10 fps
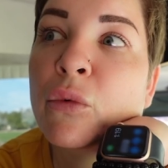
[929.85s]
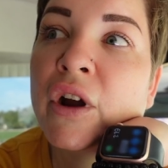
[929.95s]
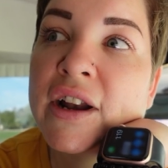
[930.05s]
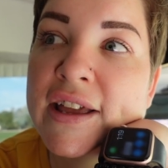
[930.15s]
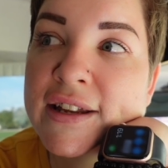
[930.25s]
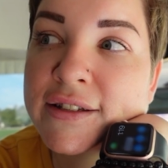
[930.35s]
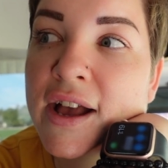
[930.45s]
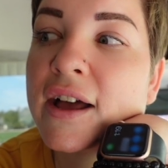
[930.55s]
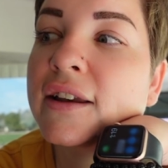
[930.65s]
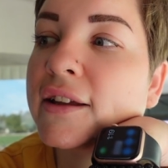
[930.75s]
We're gonna get it
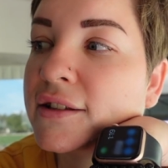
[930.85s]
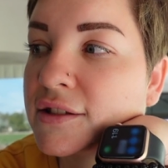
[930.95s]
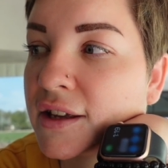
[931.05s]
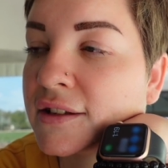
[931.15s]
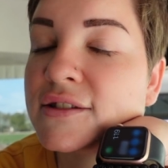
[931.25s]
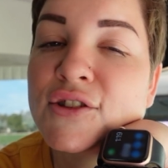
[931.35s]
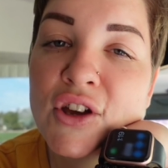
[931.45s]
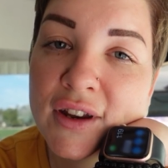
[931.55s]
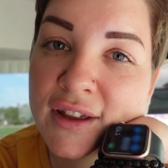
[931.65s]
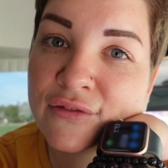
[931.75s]
done. It's, it's
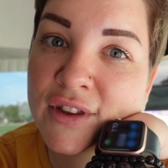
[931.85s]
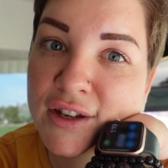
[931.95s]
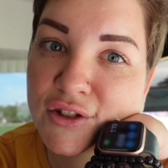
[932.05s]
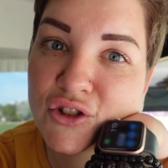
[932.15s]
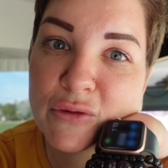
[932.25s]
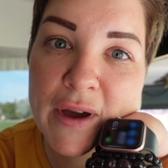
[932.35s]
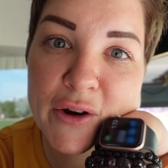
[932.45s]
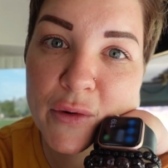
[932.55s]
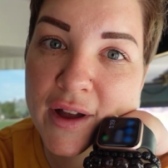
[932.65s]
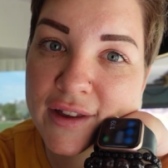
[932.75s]
gonna get finished no
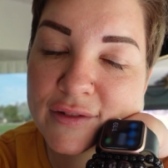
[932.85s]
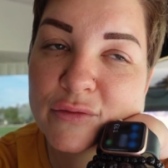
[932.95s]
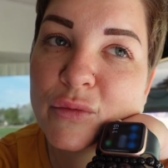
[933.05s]
matter what.